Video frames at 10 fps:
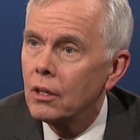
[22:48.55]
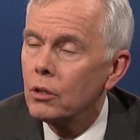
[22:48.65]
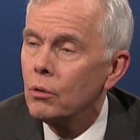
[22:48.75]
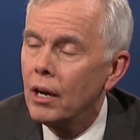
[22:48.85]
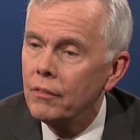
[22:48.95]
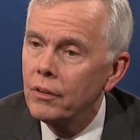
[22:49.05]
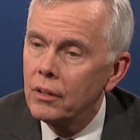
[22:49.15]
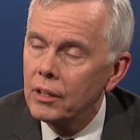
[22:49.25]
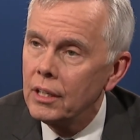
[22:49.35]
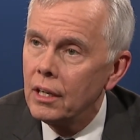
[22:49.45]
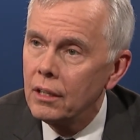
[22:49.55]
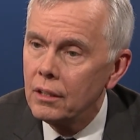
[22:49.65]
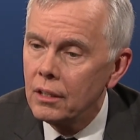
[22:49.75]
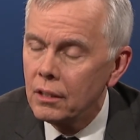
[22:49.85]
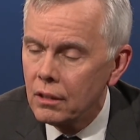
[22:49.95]
You have
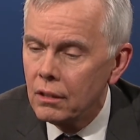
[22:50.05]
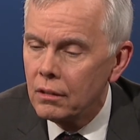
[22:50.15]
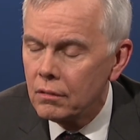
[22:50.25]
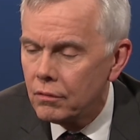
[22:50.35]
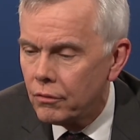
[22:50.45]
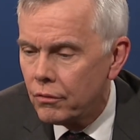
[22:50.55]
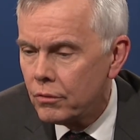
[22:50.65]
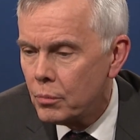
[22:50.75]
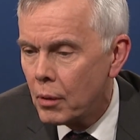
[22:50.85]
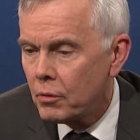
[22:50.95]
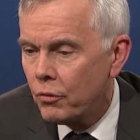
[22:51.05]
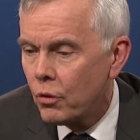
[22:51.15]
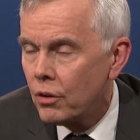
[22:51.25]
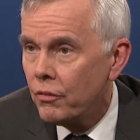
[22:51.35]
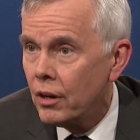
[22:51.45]
the Department of
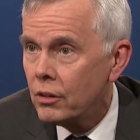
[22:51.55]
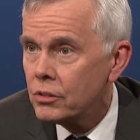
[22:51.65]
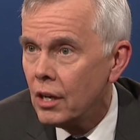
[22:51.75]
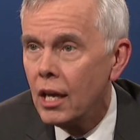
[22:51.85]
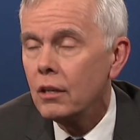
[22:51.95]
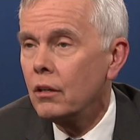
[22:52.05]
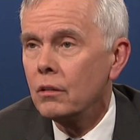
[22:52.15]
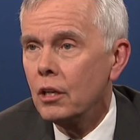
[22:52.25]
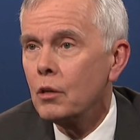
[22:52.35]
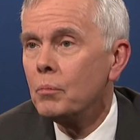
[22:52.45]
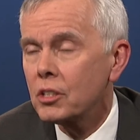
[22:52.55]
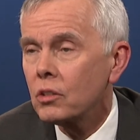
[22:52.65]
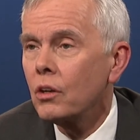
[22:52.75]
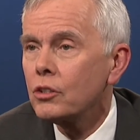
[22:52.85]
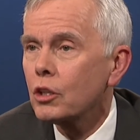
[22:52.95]
Foreign Affairs, and in a much
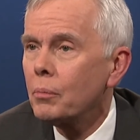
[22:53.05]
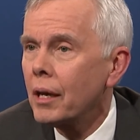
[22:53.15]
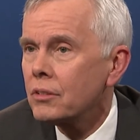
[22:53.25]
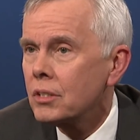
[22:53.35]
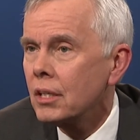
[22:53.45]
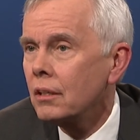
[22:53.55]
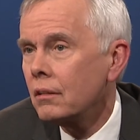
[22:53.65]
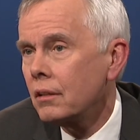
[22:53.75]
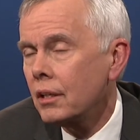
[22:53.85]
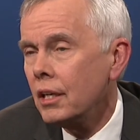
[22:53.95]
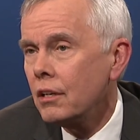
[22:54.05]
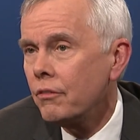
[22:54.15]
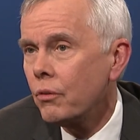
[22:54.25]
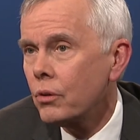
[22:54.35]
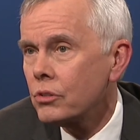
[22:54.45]
larger capacity, the Canadian
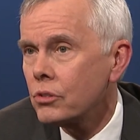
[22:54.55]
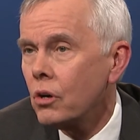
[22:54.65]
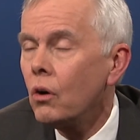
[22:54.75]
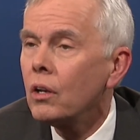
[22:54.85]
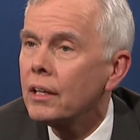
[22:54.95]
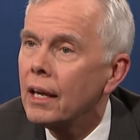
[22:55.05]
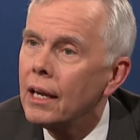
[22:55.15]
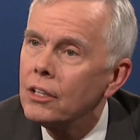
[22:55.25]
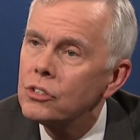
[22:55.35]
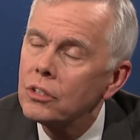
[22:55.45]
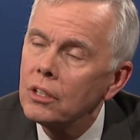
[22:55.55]
forces, all engaged